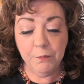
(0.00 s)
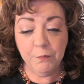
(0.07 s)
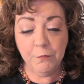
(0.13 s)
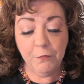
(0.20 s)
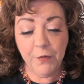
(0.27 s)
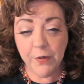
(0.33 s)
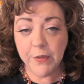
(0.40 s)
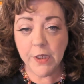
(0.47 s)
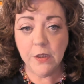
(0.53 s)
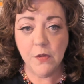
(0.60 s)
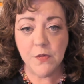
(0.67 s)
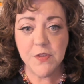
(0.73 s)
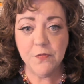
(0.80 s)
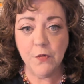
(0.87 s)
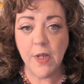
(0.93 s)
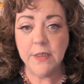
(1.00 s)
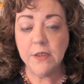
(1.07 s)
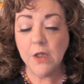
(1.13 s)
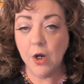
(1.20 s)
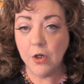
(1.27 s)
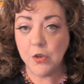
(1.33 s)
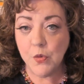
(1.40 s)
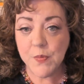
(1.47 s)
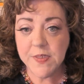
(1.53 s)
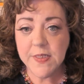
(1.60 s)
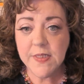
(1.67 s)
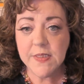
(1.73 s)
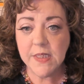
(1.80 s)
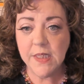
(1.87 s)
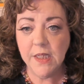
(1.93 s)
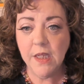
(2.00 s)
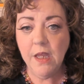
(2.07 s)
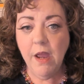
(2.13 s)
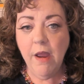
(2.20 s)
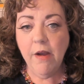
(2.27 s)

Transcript: very close friend, Cardinal Wyszynski,